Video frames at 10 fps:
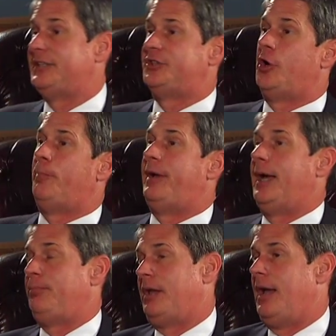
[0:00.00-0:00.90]
XL
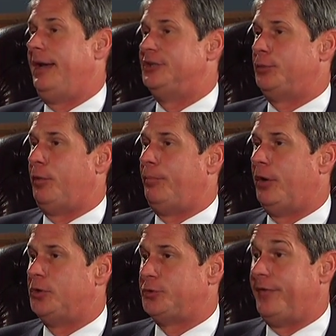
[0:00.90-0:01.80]
Pipeline is a
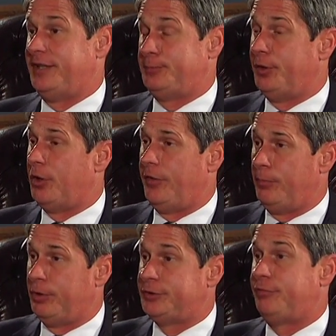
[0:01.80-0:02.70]
proposal that's been on the
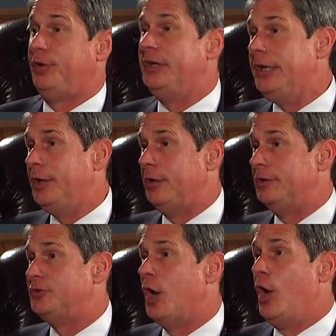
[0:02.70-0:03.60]
books for
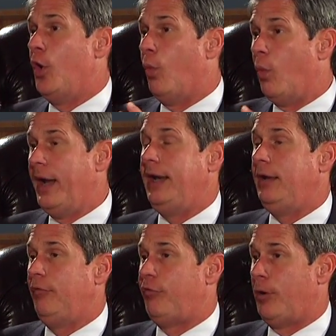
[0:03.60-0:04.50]
years,
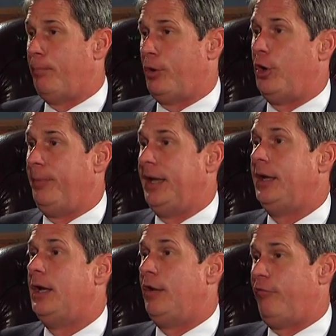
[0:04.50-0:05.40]
waiting for a permit
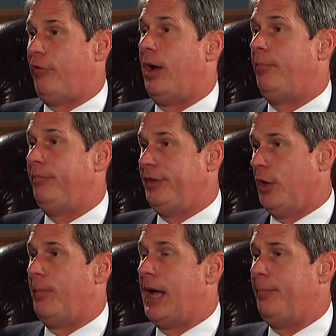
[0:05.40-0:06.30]
from the
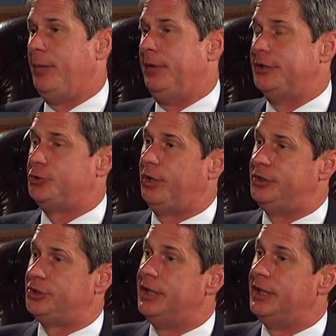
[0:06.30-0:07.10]
Obama administration.